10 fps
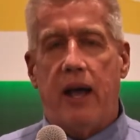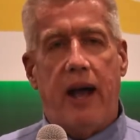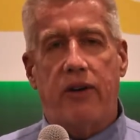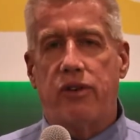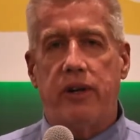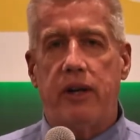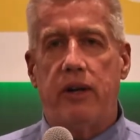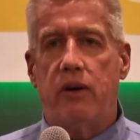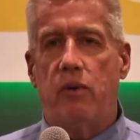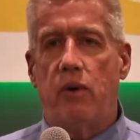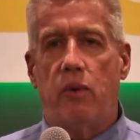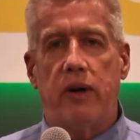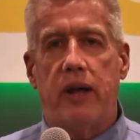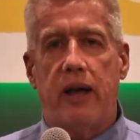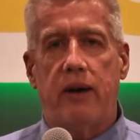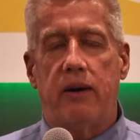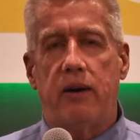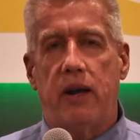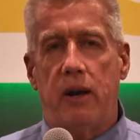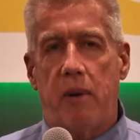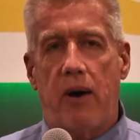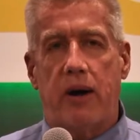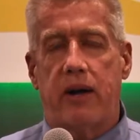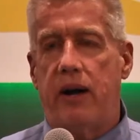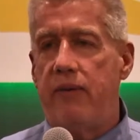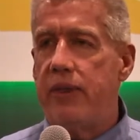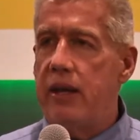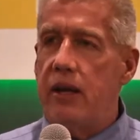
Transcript: actually went down in America